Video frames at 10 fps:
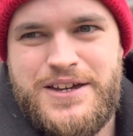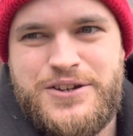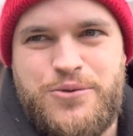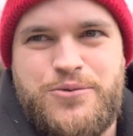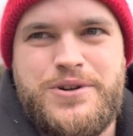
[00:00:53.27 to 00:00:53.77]

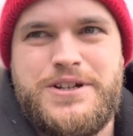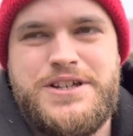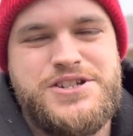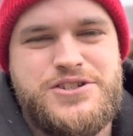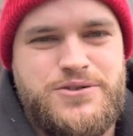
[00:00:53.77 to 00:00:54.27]
to really
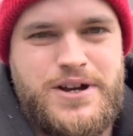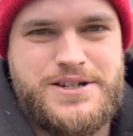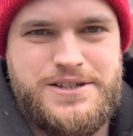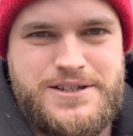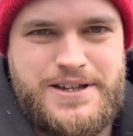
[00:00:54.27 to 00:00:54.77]

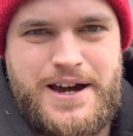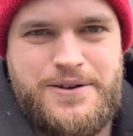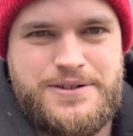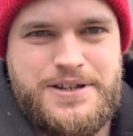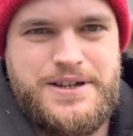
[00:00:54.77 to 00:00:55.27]
stretch this
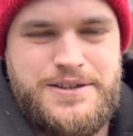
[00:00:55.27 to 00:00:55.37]
out,